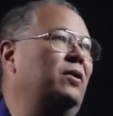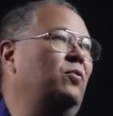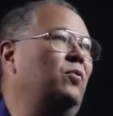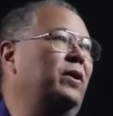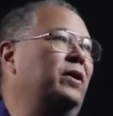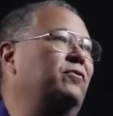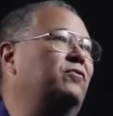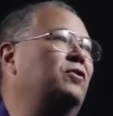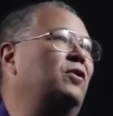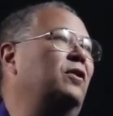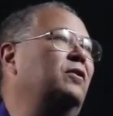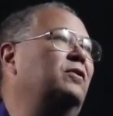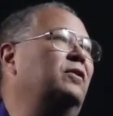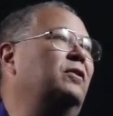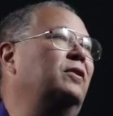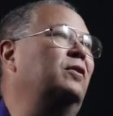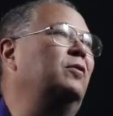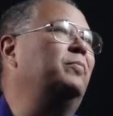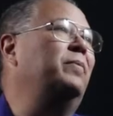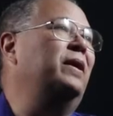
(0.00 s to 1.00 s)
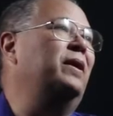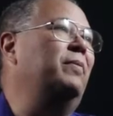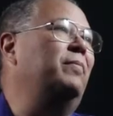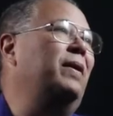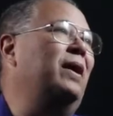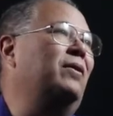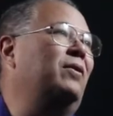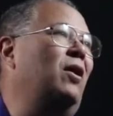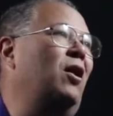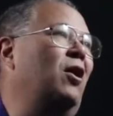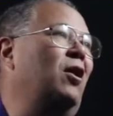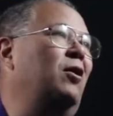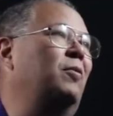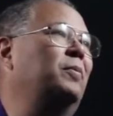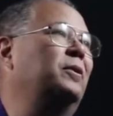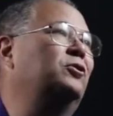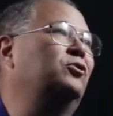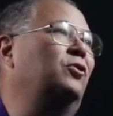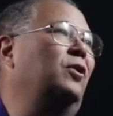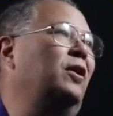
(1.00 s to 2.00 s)
We've talked a little bit about
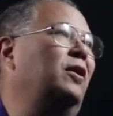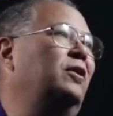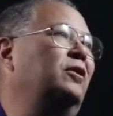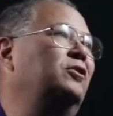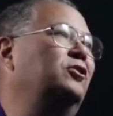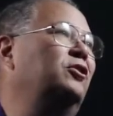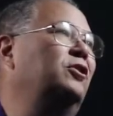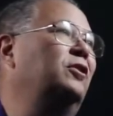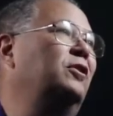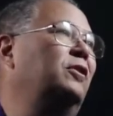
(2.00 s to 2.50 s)
arbitrage.